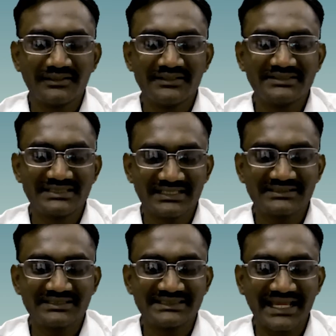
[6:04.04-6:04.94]
That's
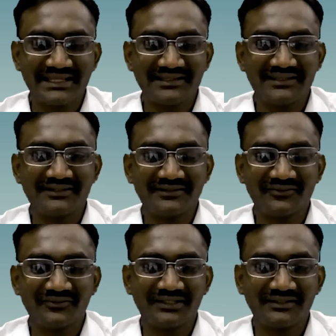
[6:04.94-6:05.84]
such a sad thing
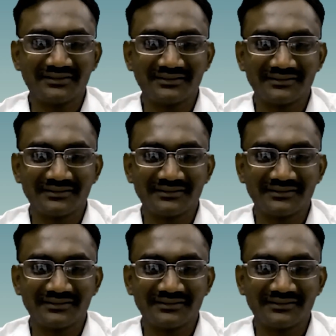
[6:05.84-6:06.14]
to hear.